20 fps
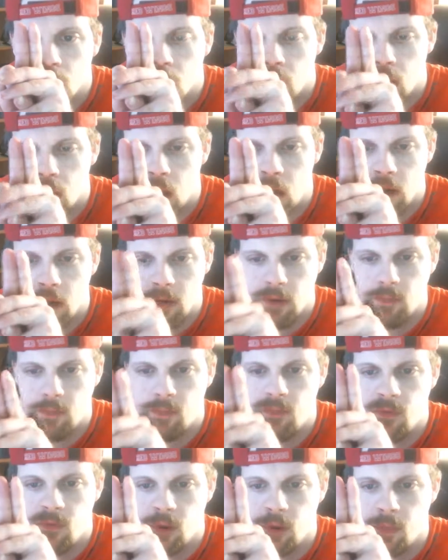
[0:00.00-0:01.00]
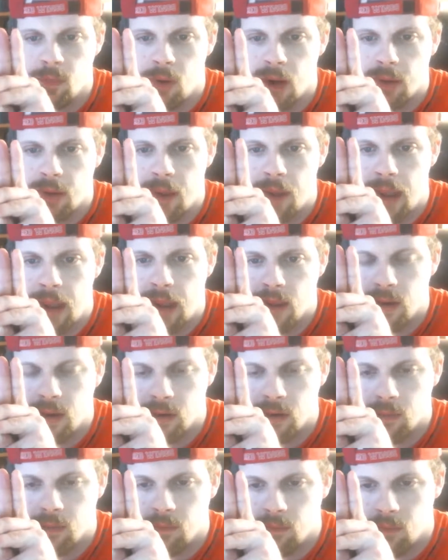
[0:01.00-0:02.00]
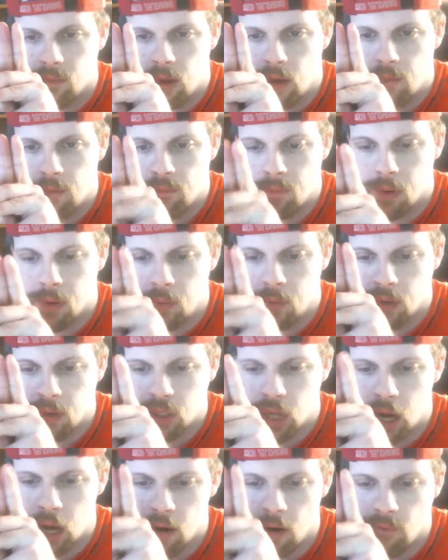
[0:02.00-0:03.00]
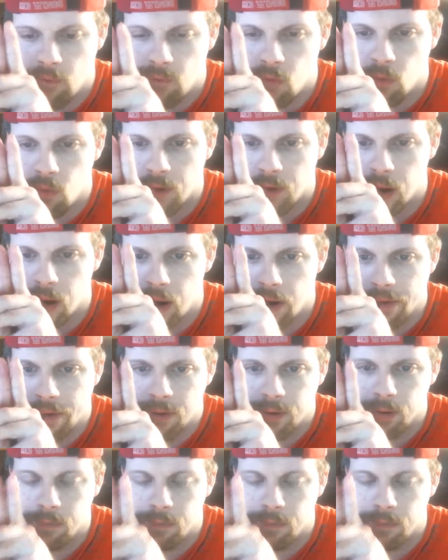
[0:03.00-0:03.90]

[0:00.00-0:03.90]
on your, for your brake pads, pretty much on all four tires.